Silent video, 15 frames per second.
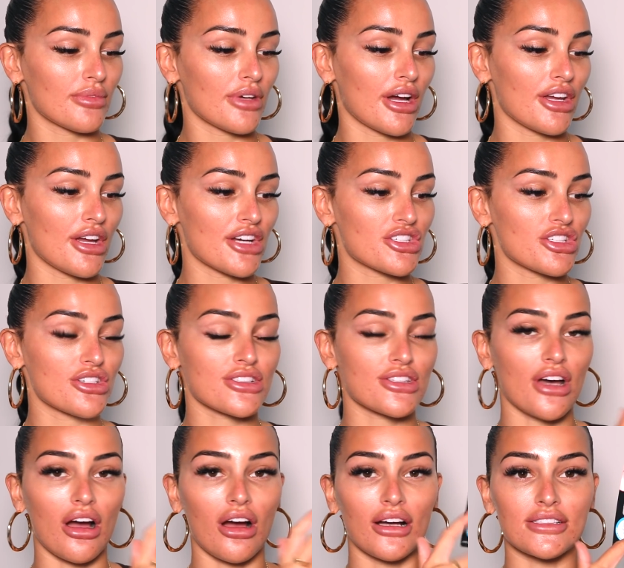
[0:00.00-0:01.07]
I actually use
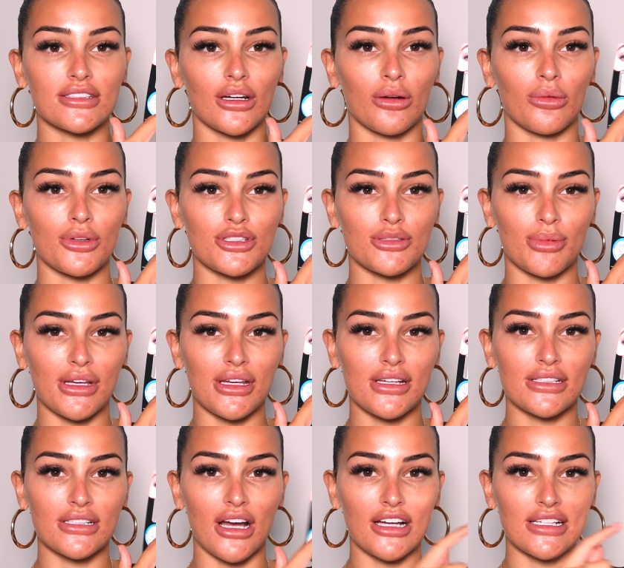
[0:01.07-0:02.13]
the Ardell
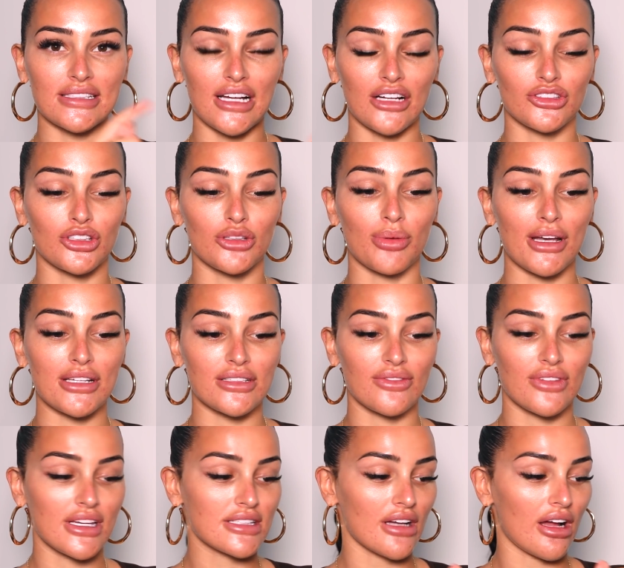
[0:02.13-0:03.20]
Wispies. I stacked 2 pairs of
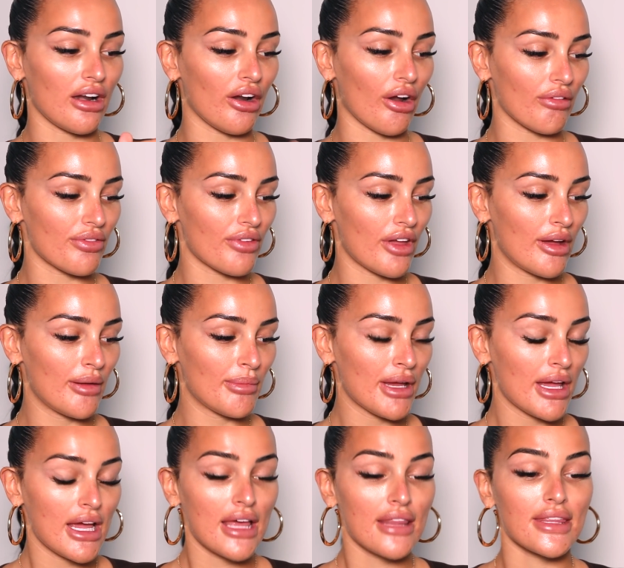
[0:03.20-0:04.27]
these. I love them.
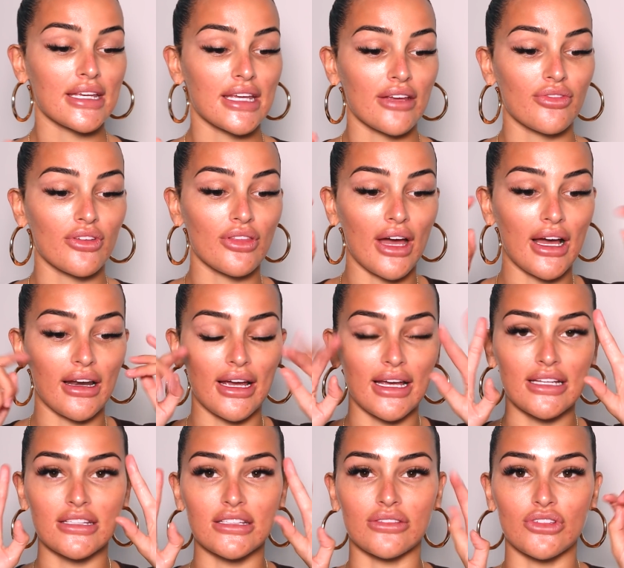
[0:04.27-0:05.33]
They give you that like
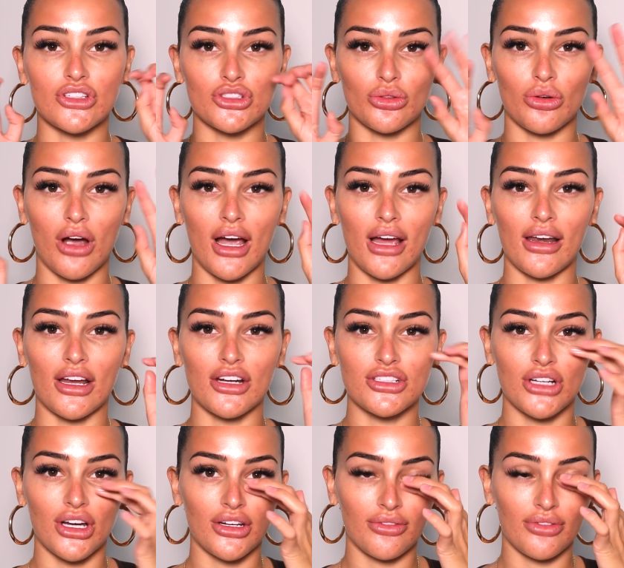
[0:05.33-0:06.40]
individual eyelash
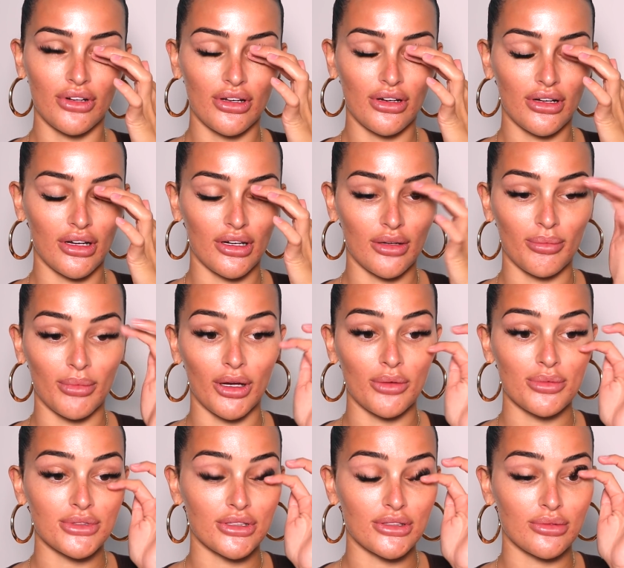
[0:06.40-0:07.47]
kind of look, and I'm like
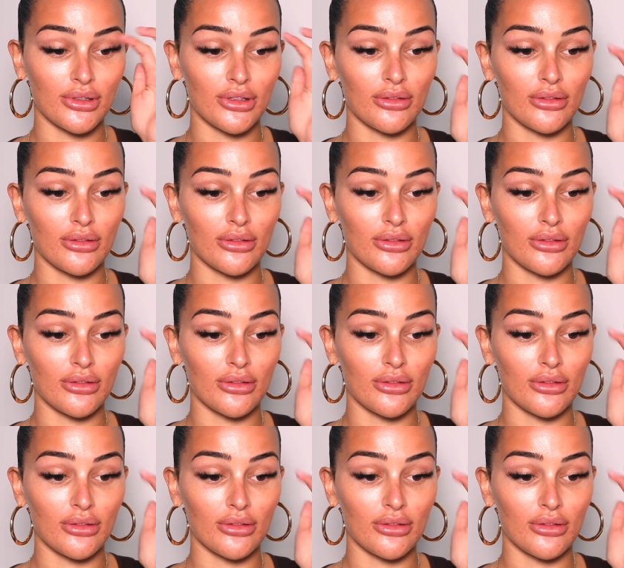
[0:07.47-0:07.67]
obsessed with